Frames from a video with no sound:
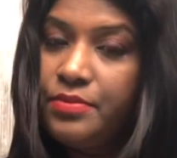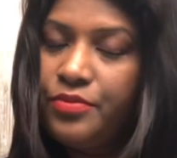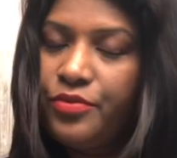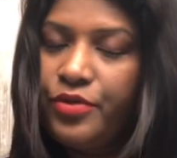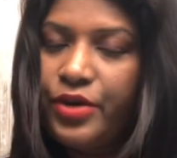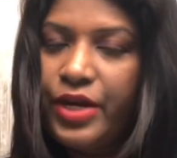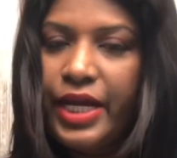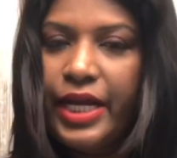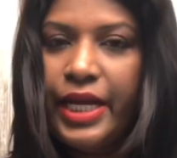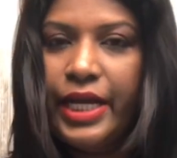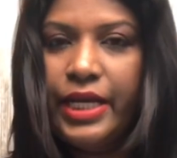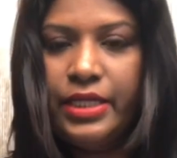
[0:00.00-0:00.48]

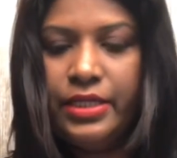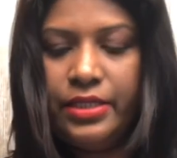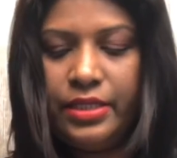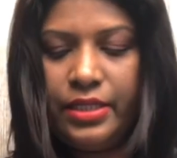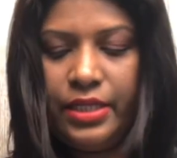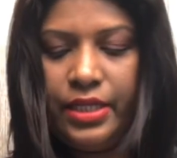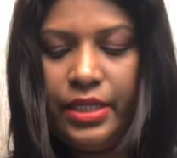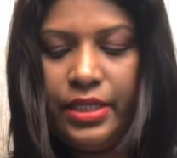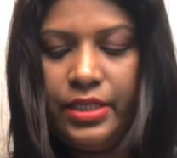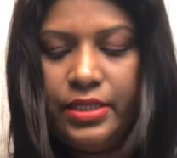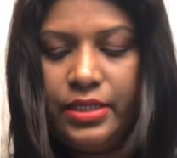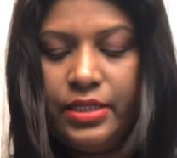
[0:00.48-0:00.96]
It
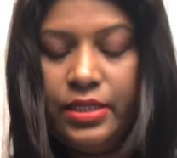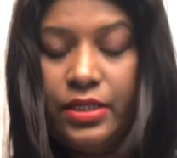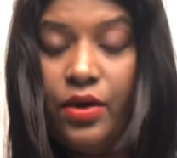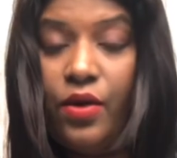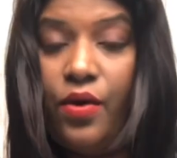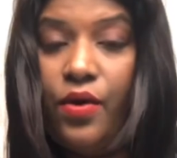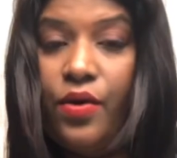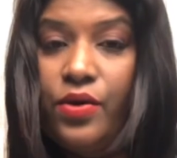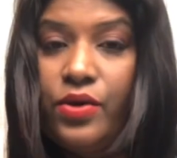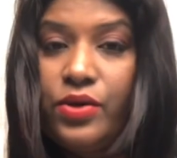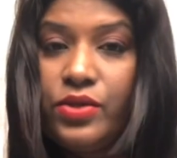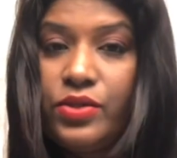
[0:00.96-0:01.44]

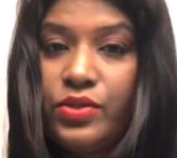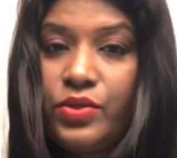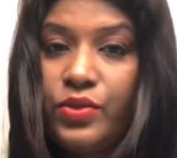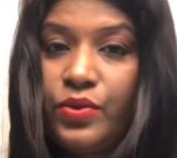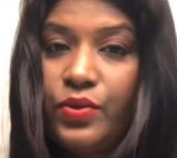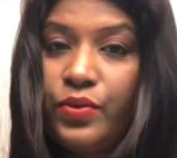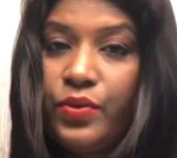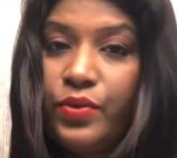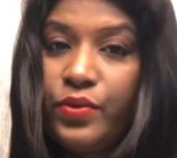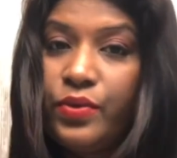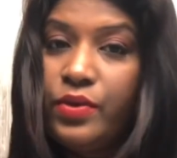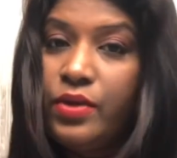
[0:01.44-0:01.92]
also
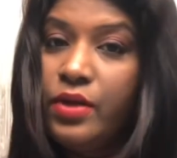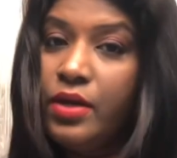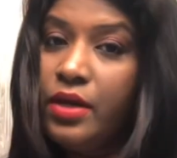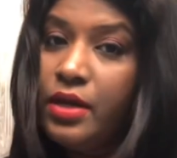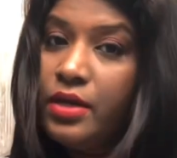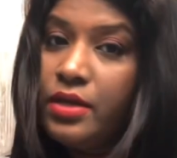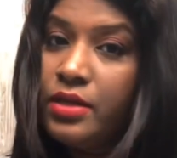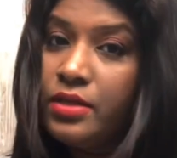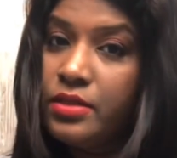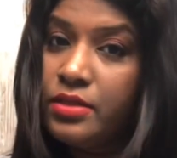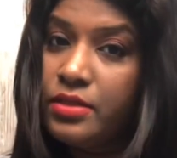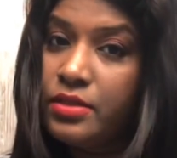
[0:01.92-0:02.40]

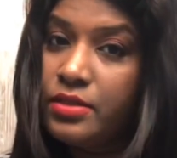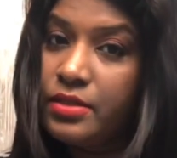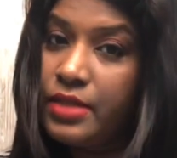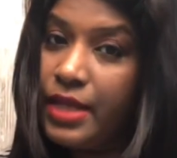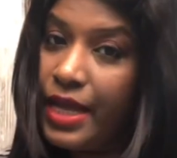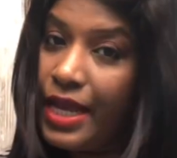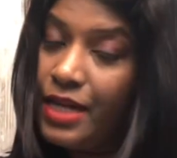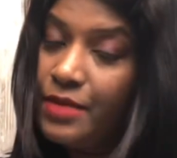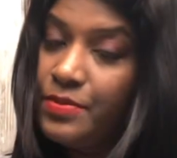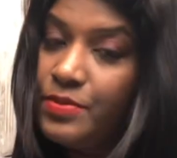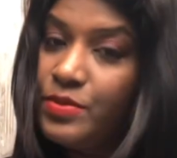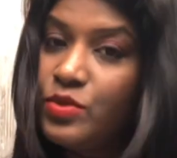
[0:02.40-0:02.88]
helps to
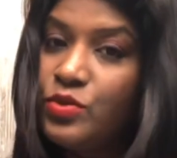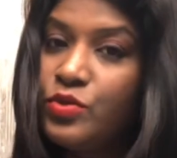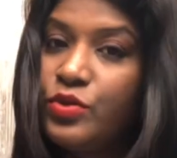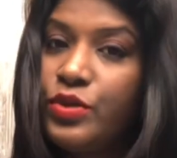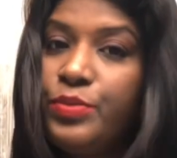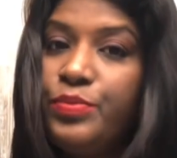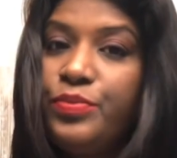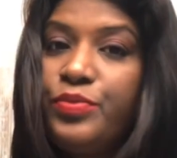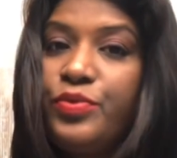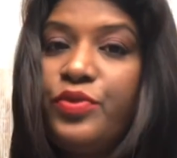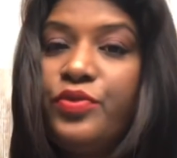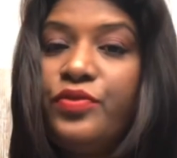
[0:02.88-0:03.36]
improve the
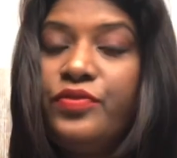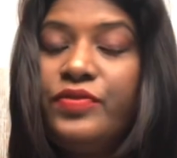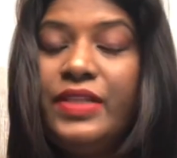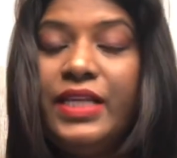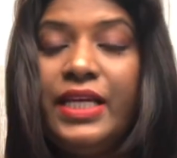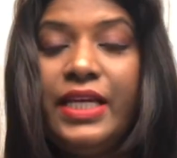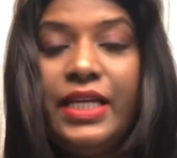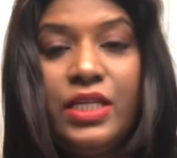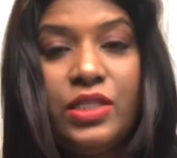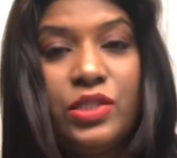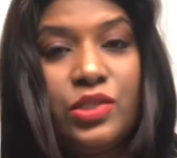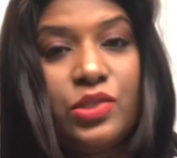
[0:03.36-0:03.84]
insulin
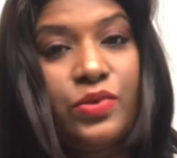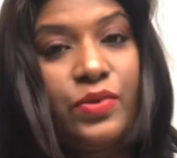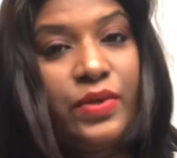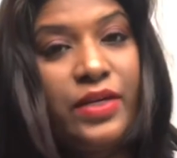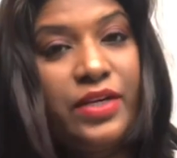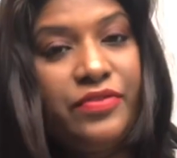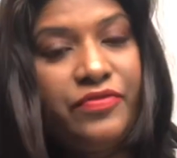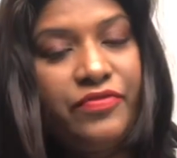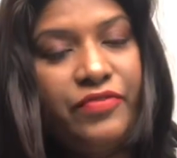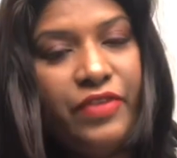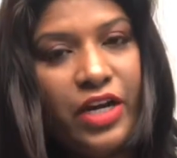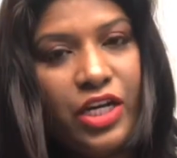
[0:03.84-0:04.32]

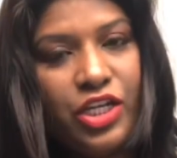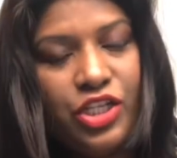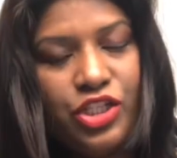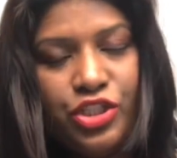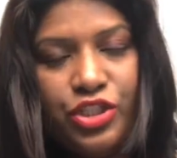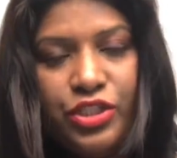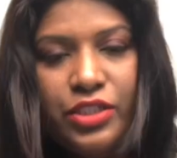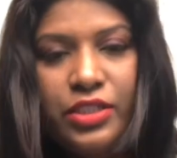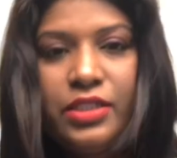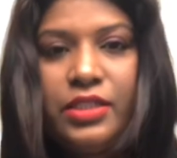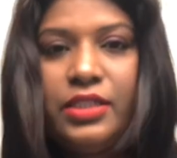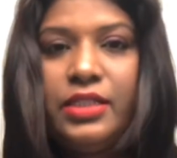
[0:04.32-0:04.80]
function. It
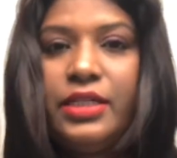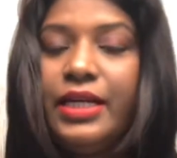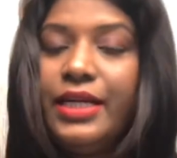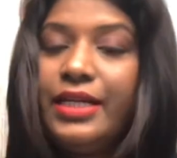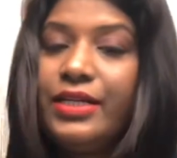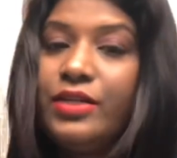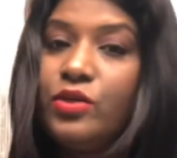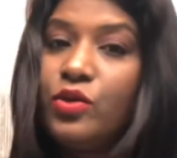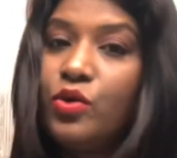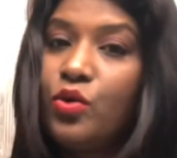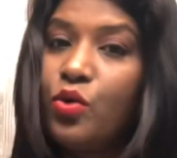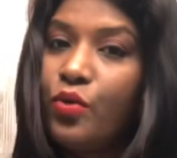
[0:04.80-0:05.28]
lowers
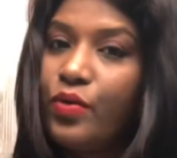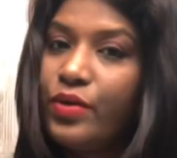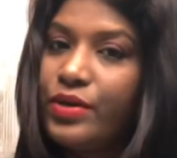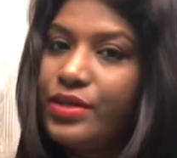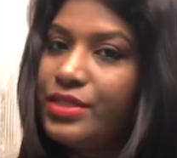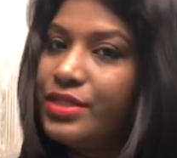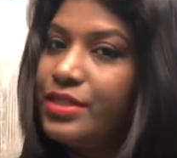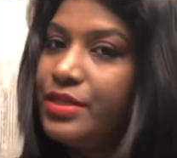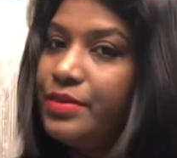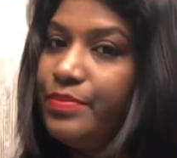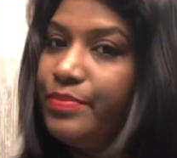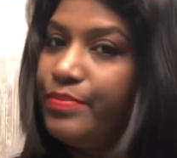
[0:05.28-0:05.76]
the
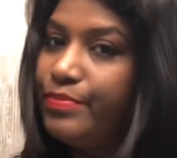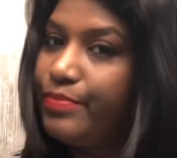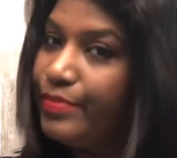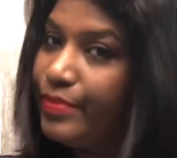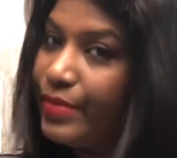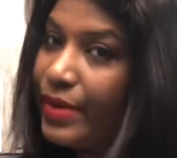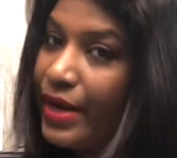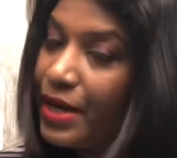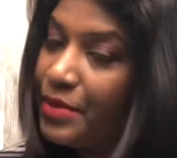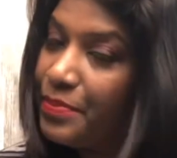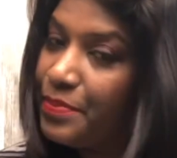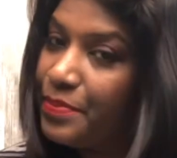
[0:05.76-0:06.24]
blood
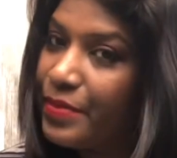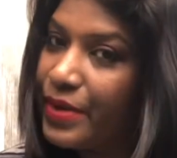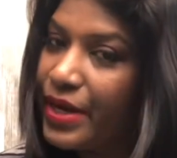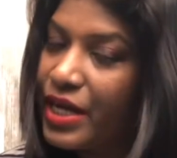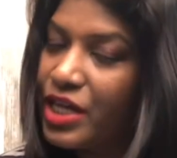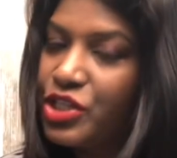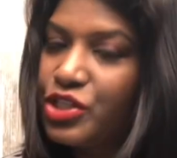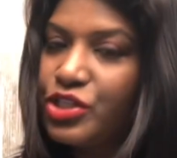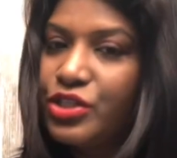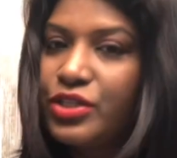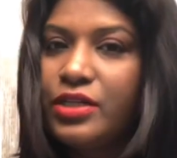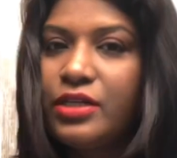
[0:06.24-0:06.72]
pressure.
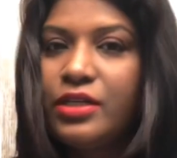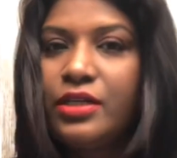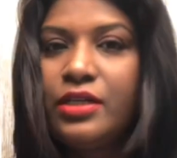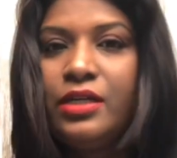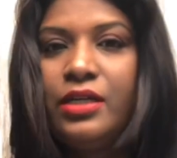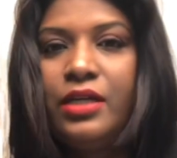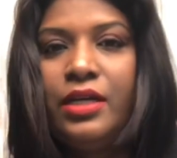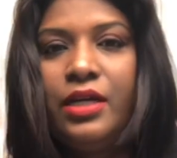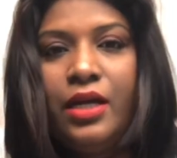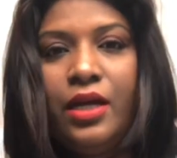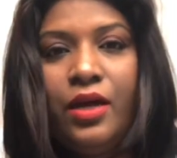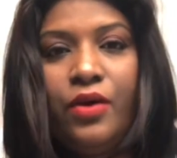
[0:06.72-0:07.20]

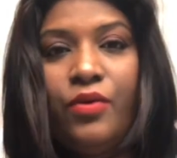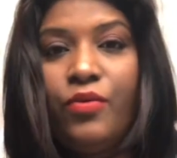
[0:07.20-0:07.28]
What not?